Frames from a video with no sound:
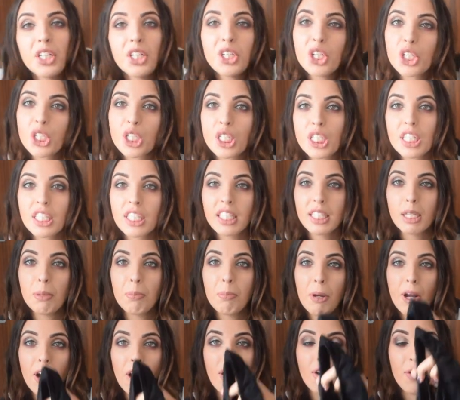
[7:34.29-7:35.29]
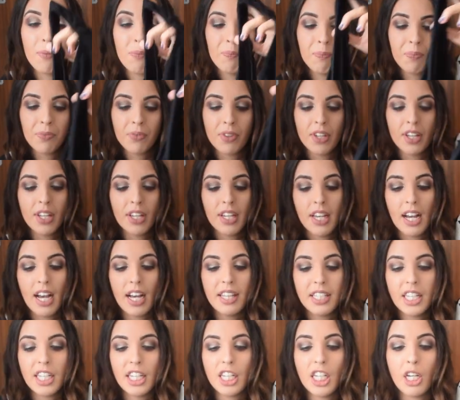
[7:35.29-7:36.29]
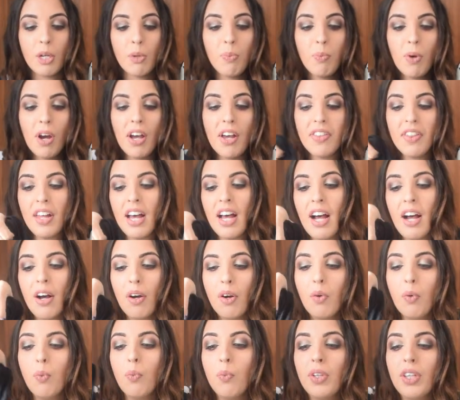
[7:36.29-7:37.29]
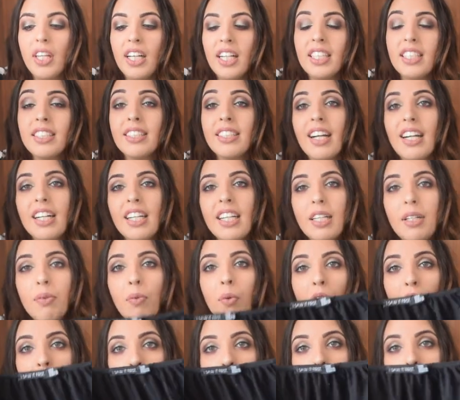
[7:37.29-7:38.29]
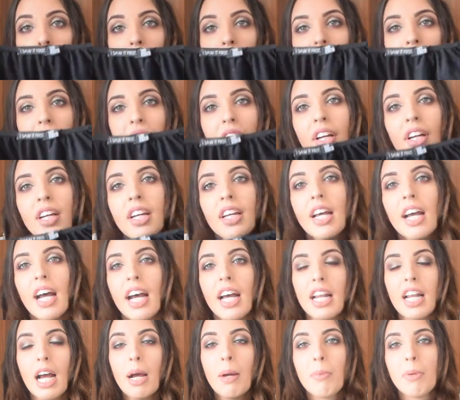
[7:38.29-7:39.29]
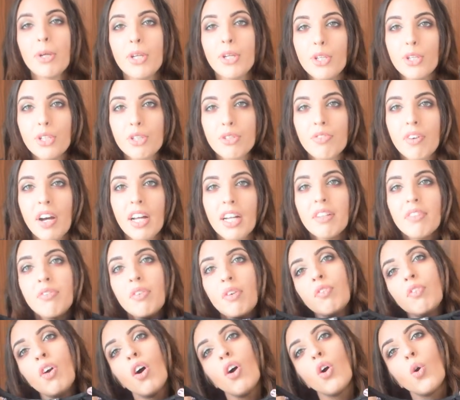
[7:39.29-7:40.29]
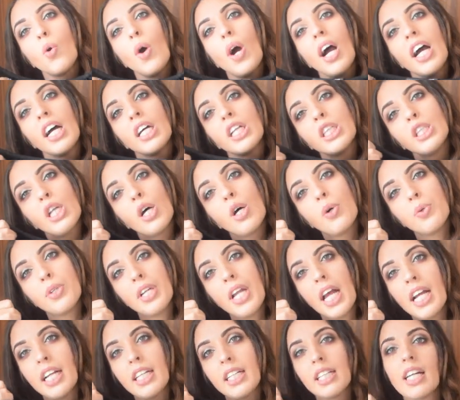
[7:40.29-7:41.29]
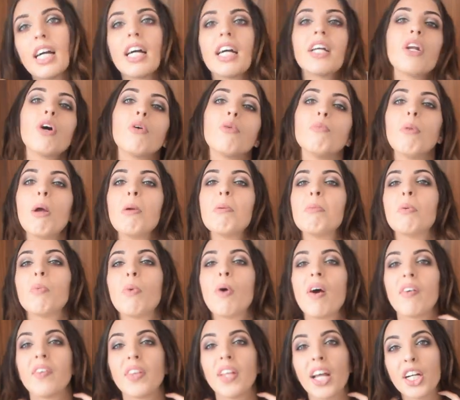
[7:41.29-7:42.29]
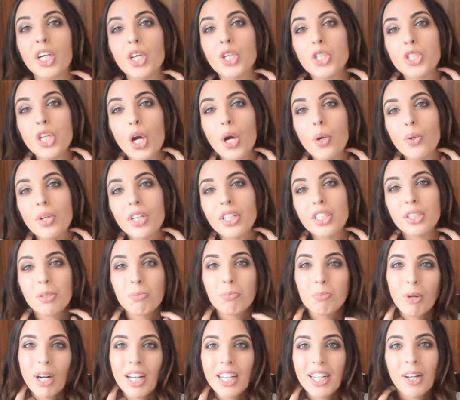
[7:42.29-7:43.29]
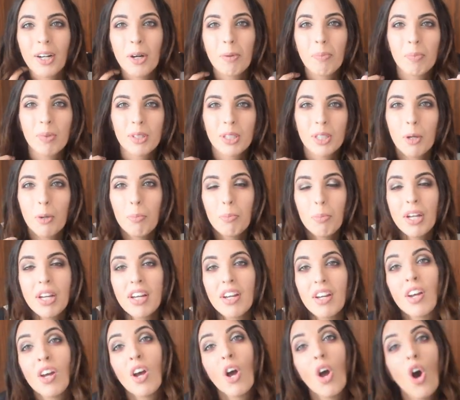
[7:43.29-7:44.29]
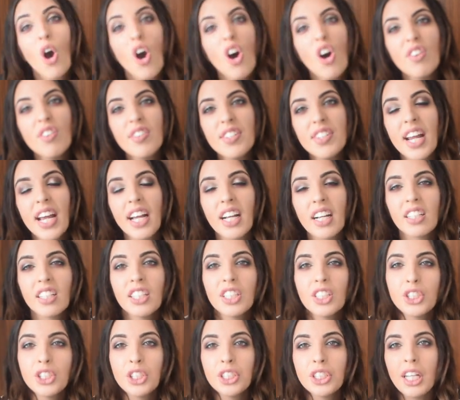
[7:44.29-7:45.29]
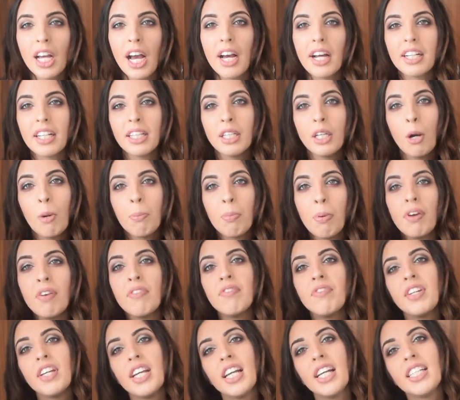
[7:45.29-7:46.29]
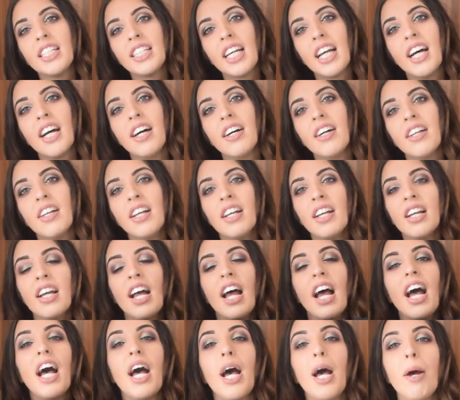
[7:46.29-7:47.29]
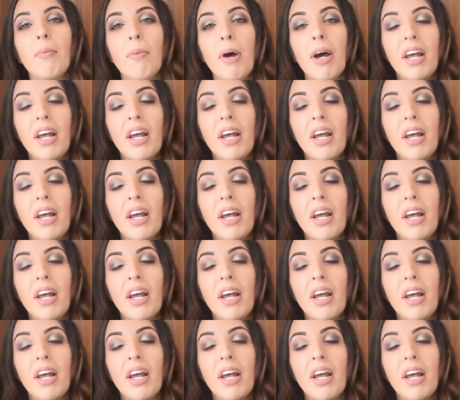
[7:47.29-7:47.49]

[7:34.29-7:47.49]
You just slip it on, and then you can wear that with exactly what you want. And I'm a huge fan, if you've got quite a low neckline, of maybe wearing like a choker to break it up a little bit, or a necklace, just add a little bit of detail and